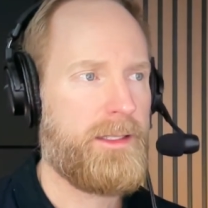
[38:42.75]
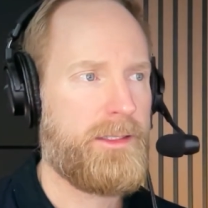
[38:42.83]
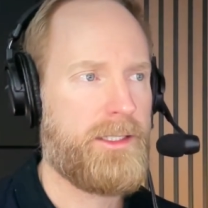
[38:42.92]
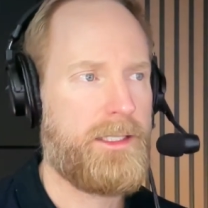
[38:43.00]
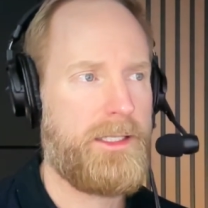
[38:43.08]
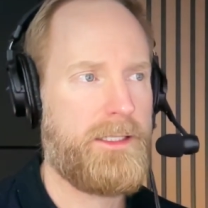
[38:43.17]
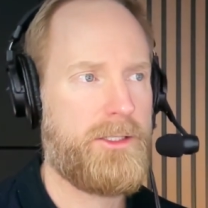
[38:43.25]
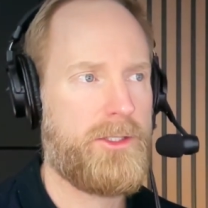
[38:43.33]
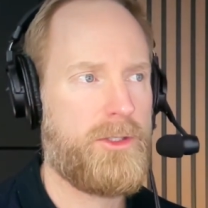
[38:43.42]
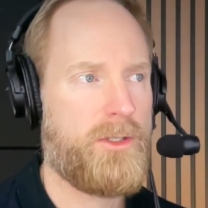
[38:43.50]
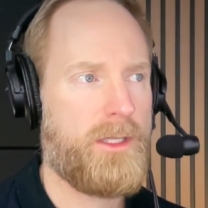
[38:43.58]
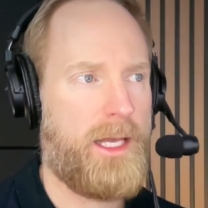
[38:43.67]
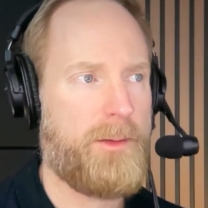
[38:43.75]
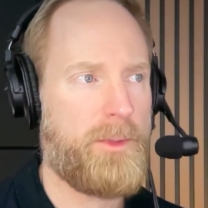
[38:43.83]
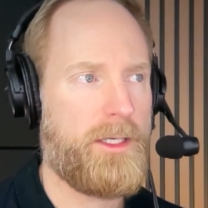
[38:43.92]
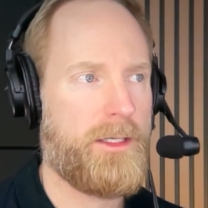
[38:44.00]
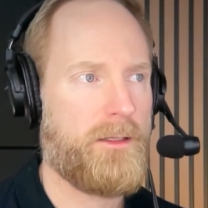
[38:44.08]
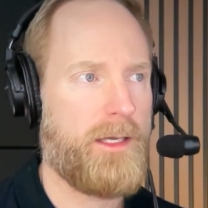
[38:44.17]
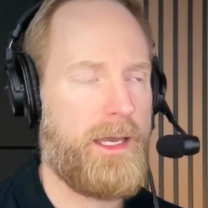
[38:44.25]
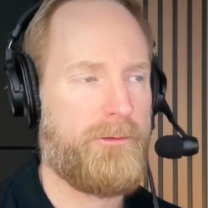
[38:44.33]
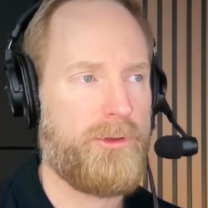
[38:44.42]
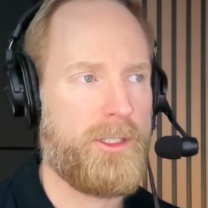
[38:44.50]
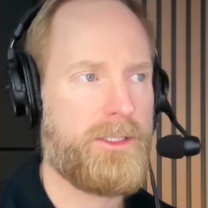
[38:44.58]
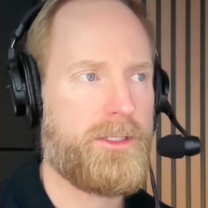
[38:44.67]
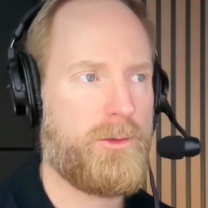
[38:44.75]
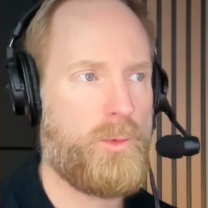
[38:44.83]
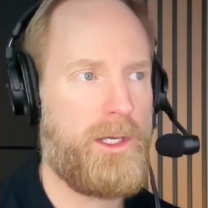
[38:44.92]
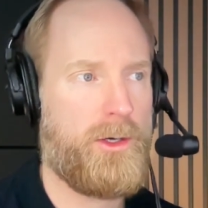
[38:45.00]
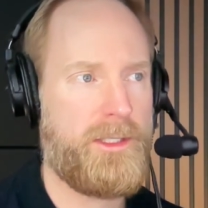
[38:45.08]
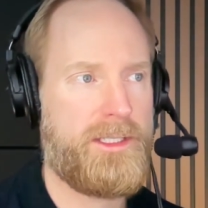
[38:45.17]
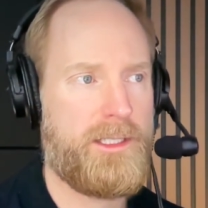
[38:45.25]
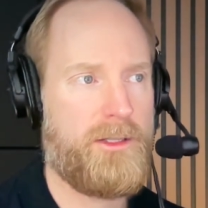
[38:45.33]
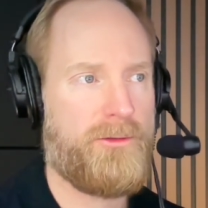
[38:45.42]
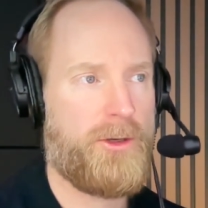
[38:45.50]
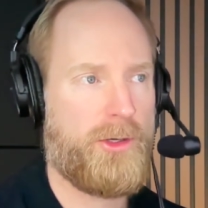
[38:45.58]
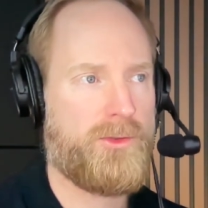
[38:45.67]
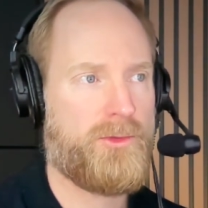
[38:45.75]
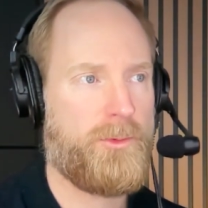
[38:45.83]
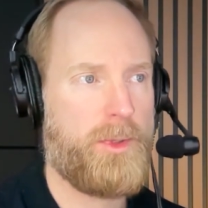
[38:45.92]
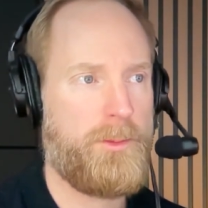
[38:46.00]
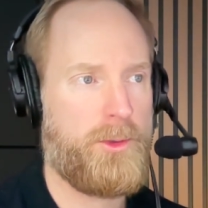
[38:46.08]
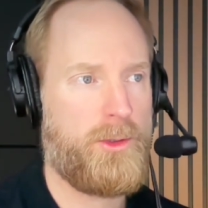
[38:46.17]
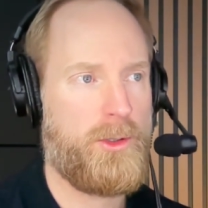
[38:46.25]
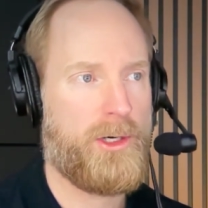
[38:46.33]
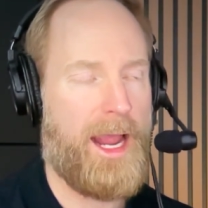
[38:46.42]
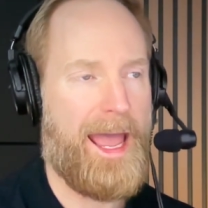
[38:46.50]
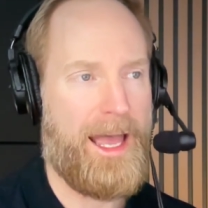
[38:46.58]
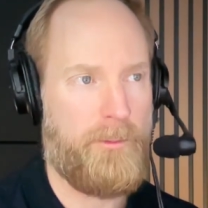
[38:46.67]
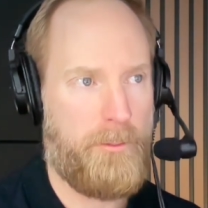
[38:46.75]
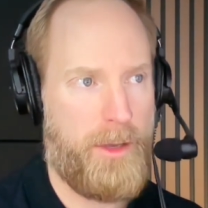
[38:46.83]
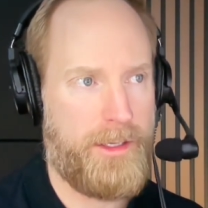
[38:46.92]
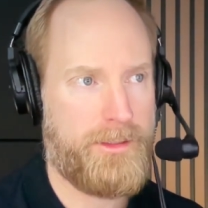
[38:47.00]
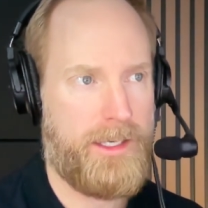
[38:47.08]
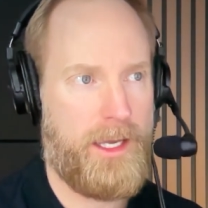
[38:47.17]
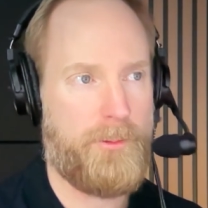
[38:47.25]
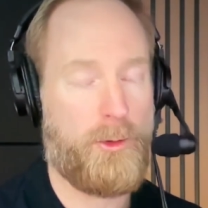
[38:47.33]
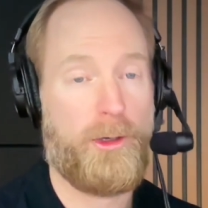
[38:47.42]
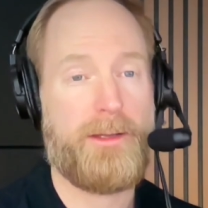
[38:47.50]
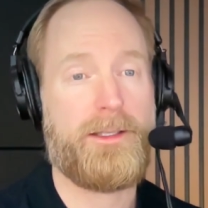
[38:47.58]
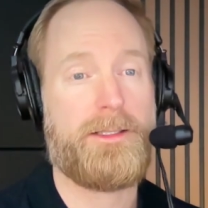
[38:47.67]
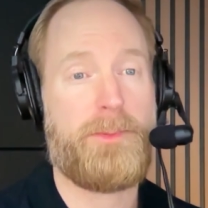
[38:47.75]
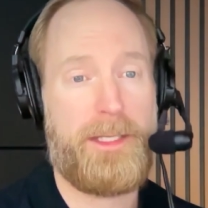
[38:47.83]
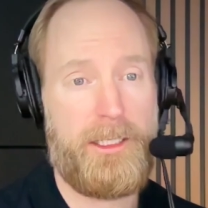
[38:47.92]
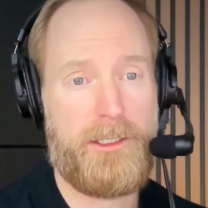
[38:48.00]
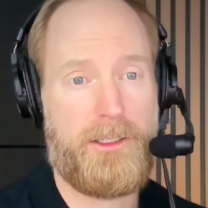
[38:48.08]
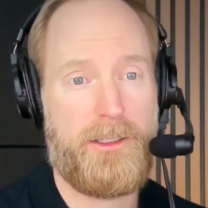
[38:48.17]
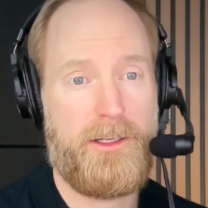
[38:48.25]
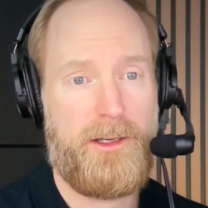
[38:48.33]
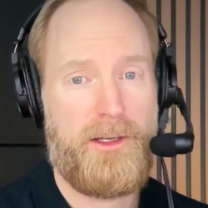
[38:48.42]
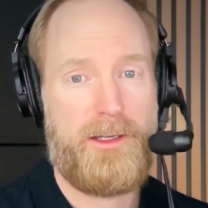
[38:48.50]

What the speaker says: it's akin to climbing Everest. We only see the photos from people who are at base camp or at the peak.